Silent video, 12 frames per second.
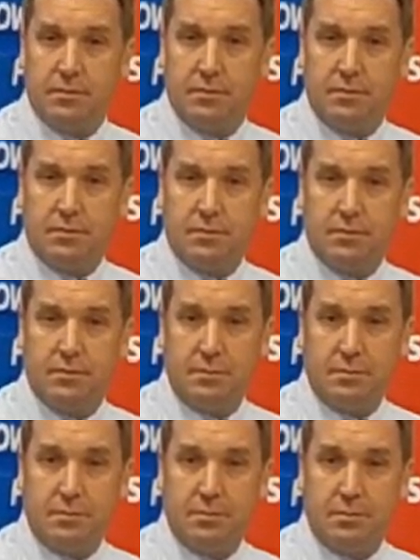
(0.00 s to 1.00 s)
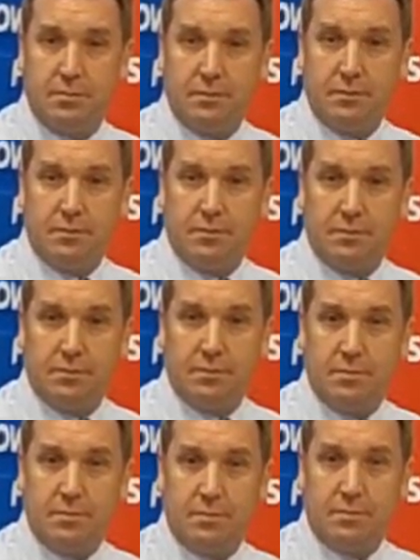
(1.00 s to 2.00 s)

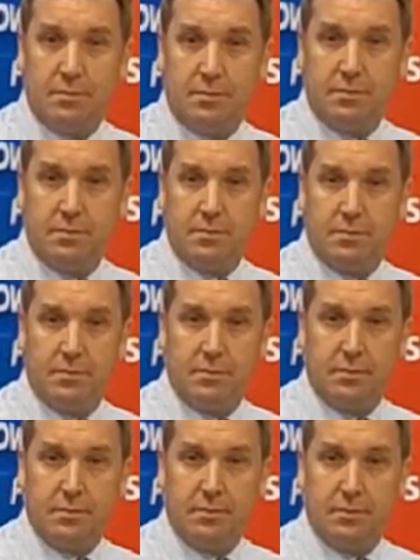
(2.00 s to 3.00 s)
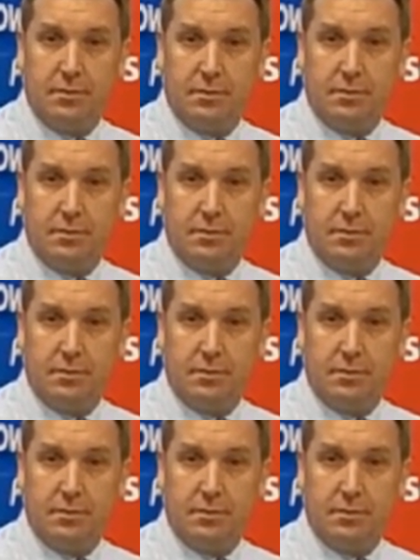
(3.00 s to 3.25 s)
(not speaking)